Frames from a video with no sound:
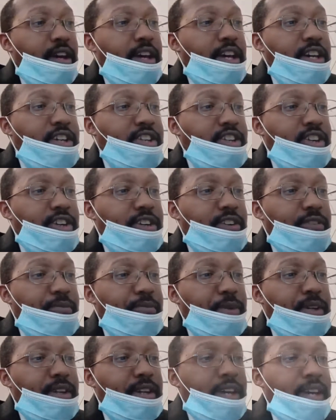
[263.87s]
He could
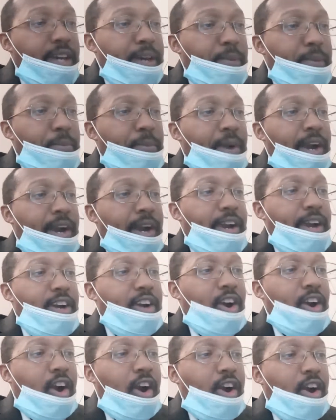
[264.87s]
have been hit by a
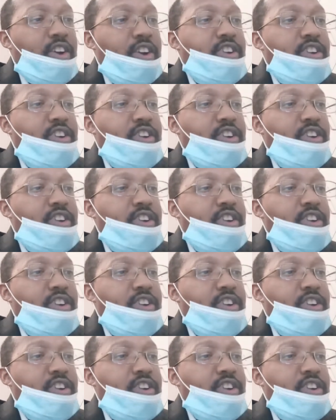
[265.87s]
car or